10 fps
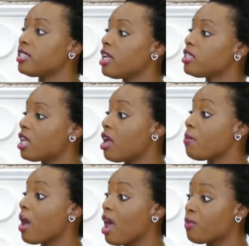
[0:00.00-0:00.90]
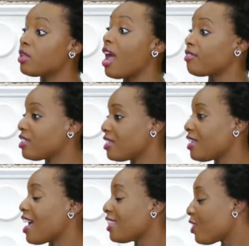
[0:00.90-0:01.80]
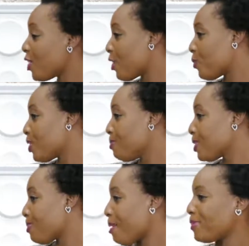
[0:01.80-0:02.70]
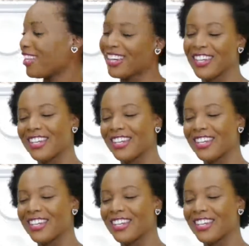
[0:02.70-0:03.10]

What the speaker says: States, I would have to say that I think we're the most popular.